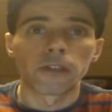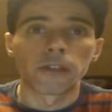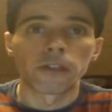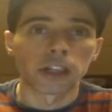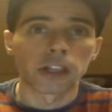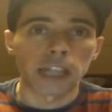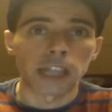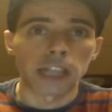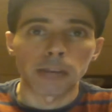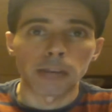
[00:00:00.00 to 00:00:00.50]
For
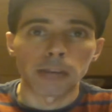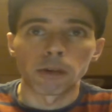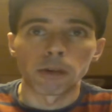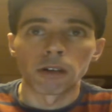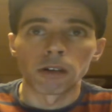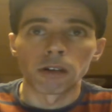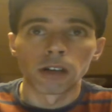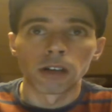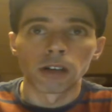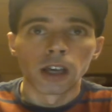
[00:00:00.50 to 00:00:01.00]

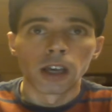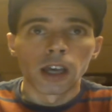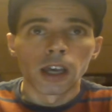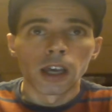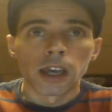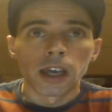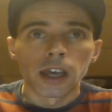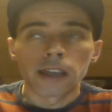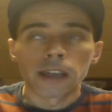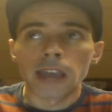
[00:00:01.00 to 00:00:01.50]
example,
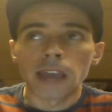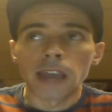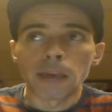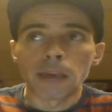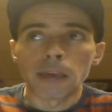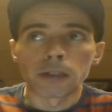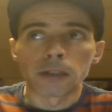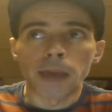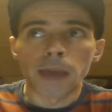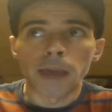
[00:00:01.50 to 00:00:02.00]

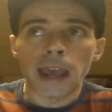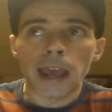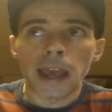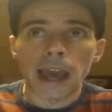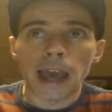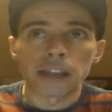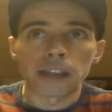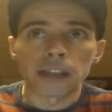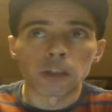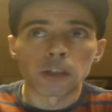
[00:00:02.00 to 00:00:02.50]
Gamers Bay
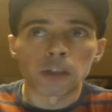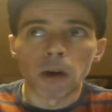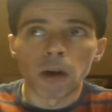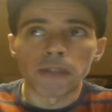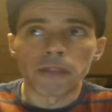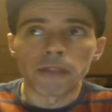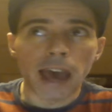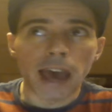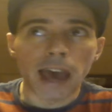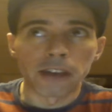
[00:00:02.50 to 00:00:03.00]
has
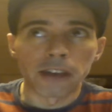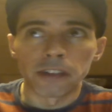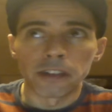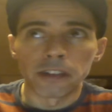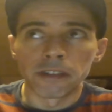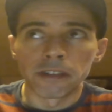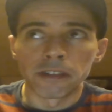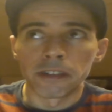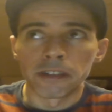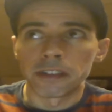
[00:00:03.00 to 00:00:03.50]

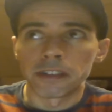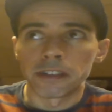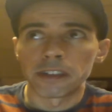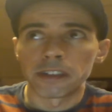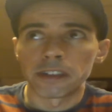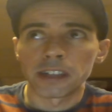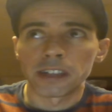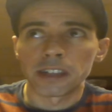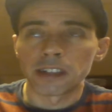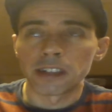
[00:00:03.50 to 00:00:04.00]

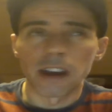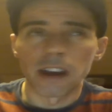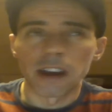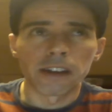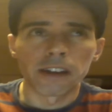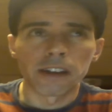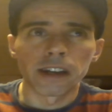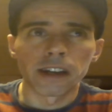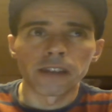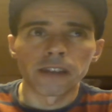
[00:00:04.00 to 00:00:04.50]

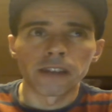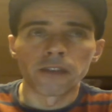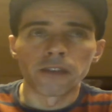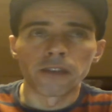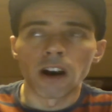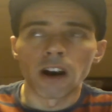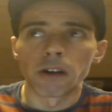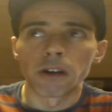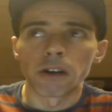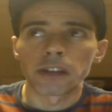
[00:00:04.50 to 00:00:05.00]
12,600
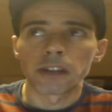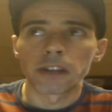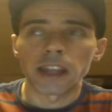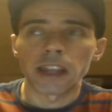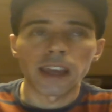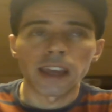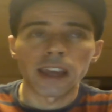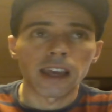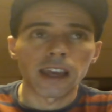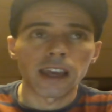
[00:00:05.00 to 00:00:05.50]
followers, I
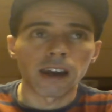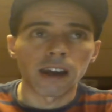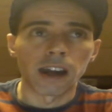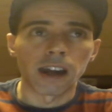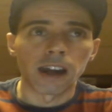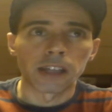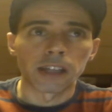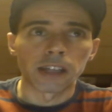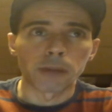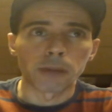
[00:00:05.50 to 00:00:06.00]
think,
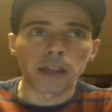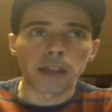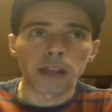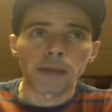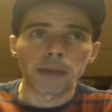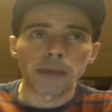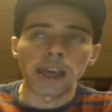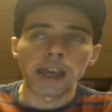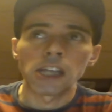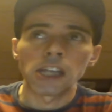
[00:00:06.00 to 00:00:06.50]
on its brand
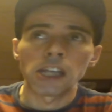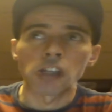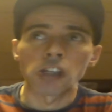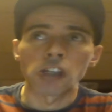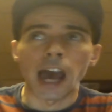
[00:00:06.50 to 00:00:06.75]
page.